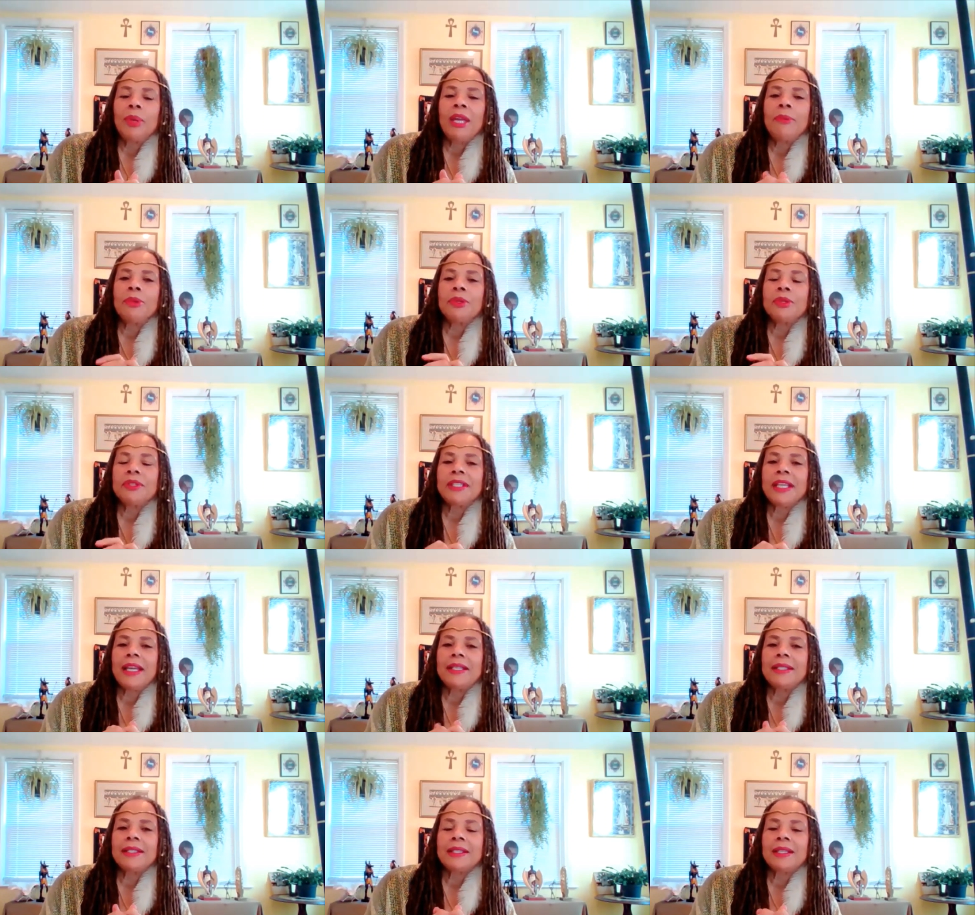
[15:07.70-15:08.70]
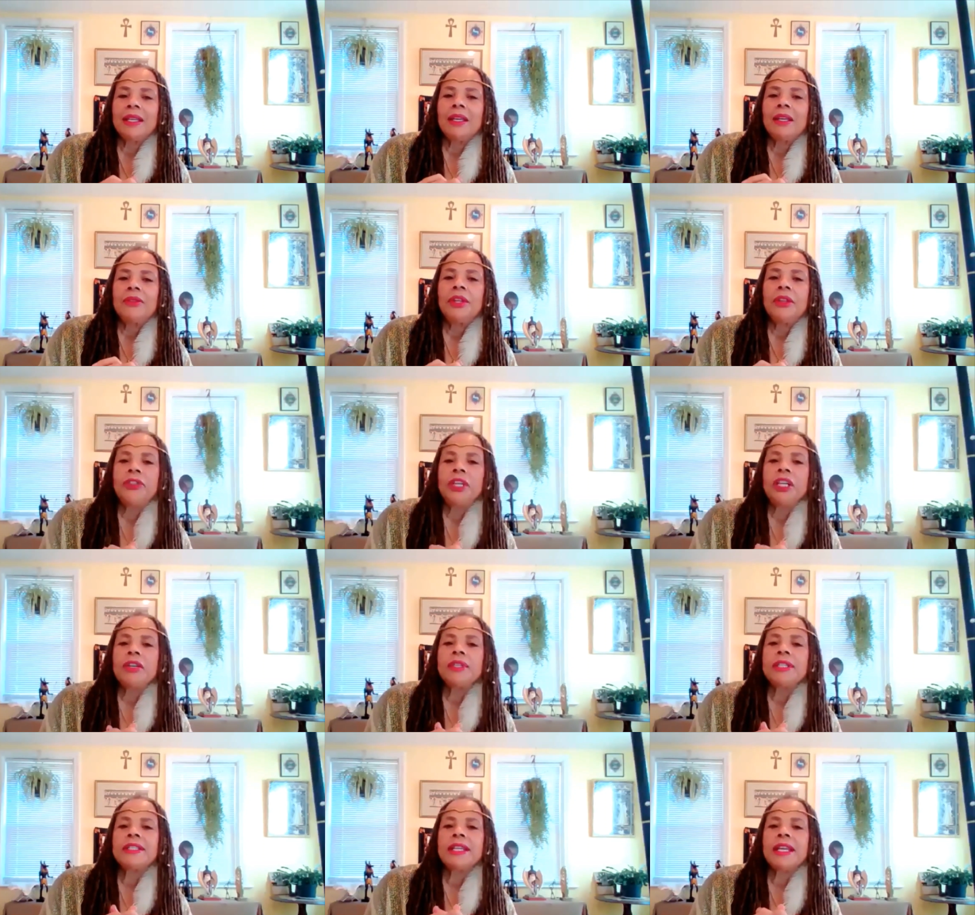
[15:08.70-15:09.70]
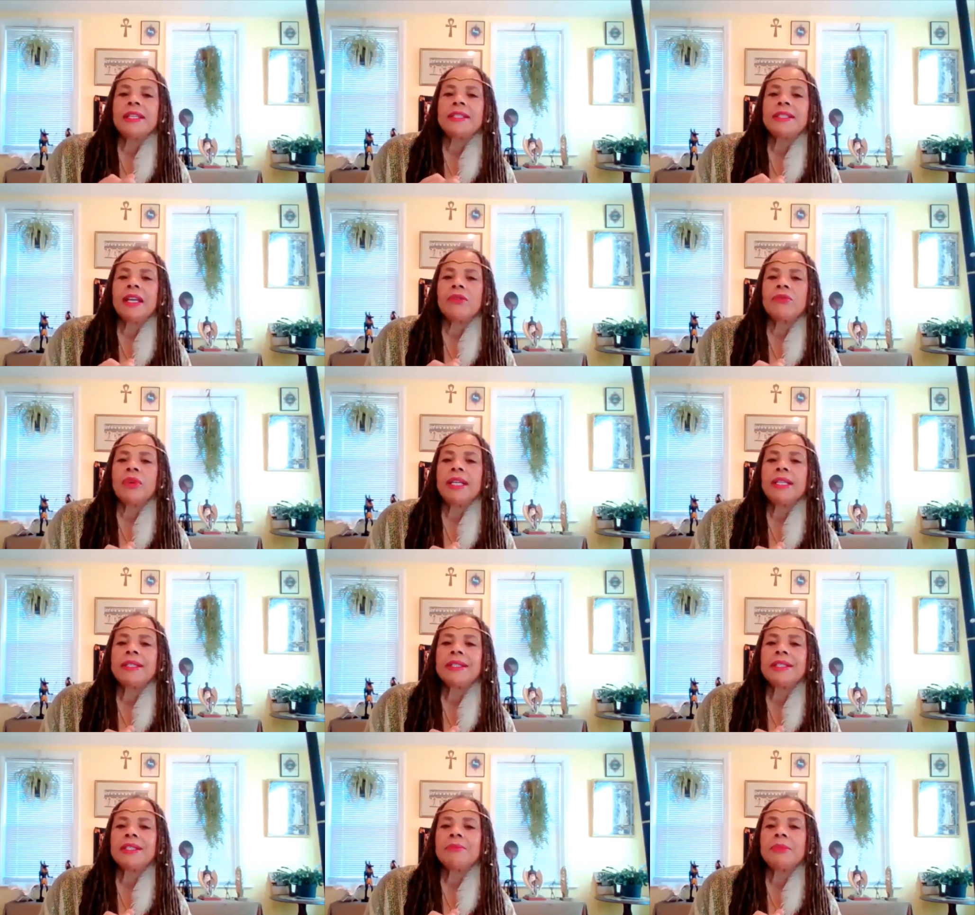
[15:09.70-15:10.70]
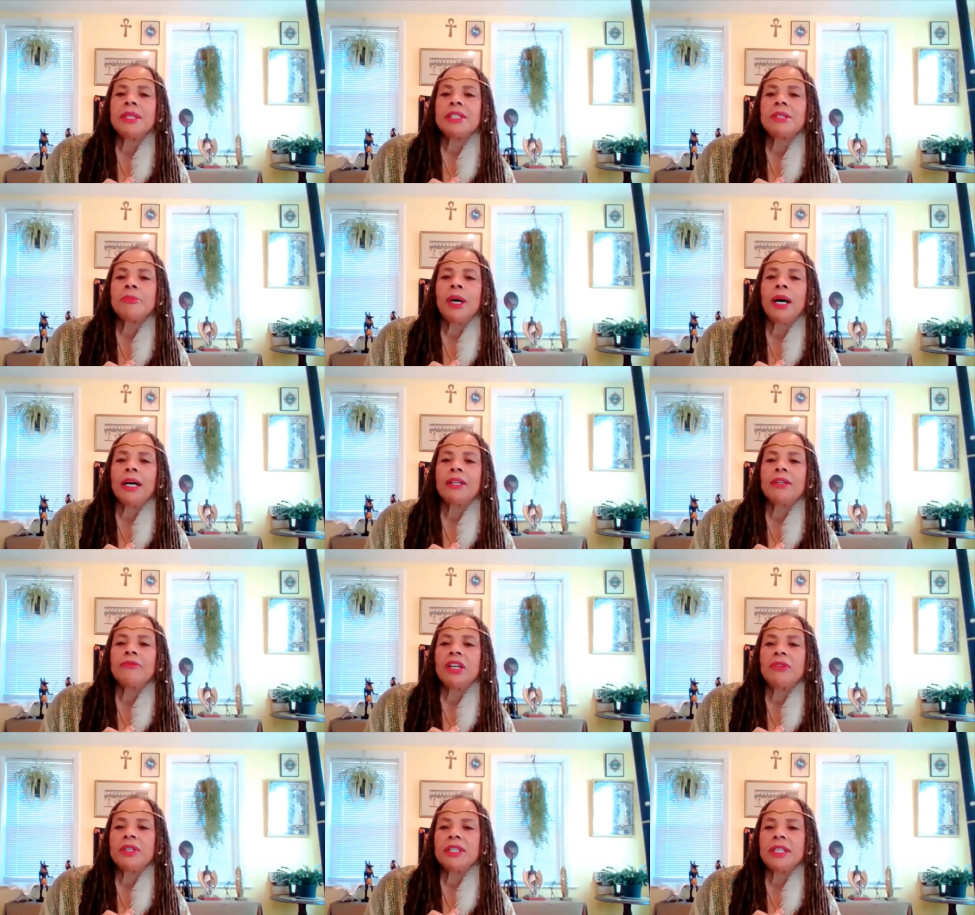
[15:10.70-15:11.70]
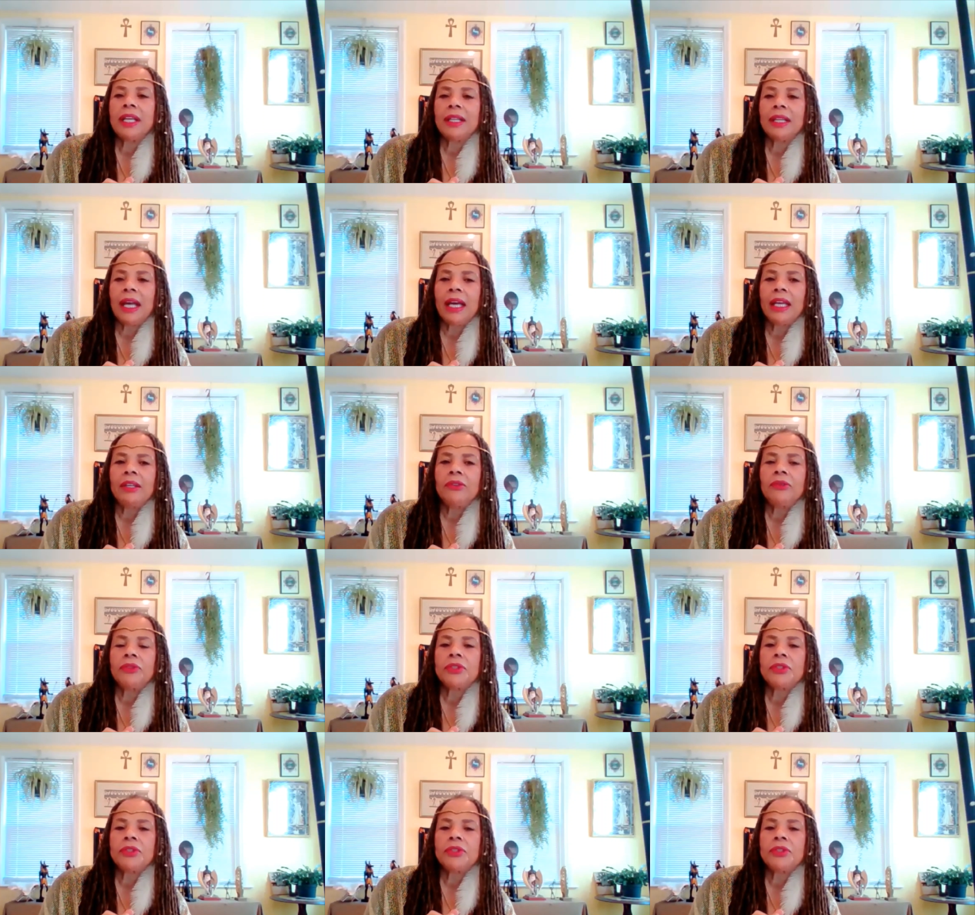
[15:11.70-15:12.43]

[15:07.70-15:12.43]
paper says, the theory says that racism is part of everyday life.